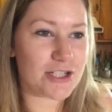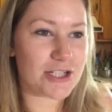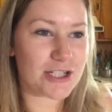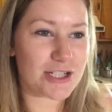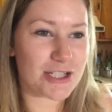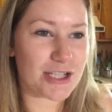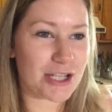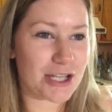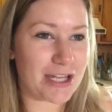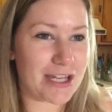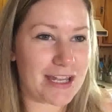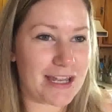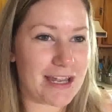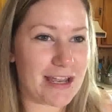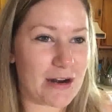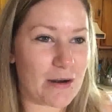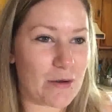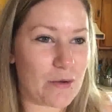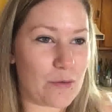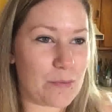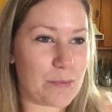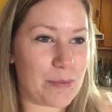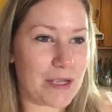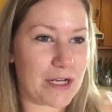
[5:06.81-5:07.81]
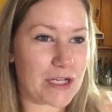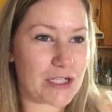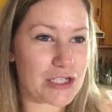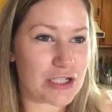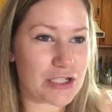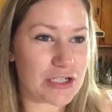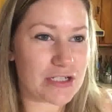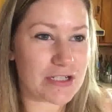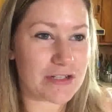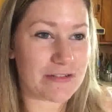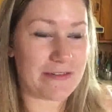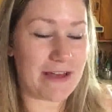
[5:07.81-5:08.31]
just looking at old
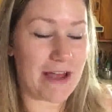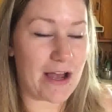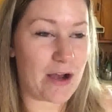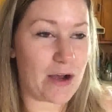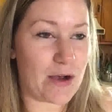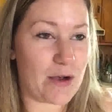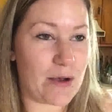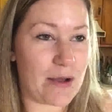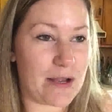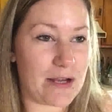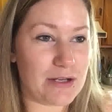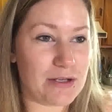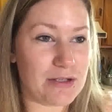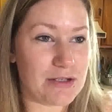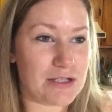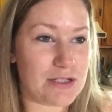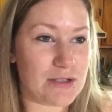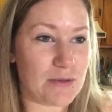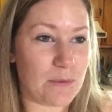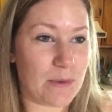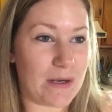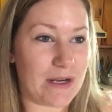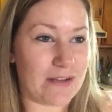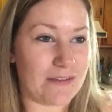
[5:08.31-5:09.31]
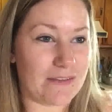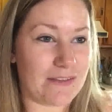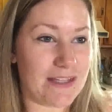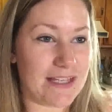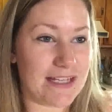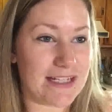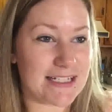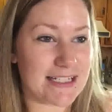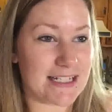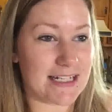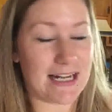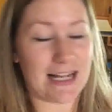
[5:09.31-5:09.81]
pictures of how I used to wear
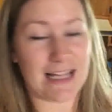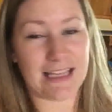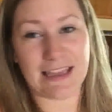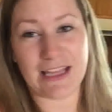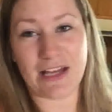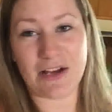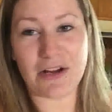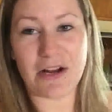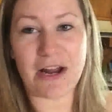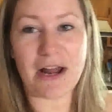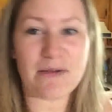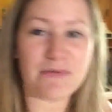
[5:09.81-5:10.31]
things and I thought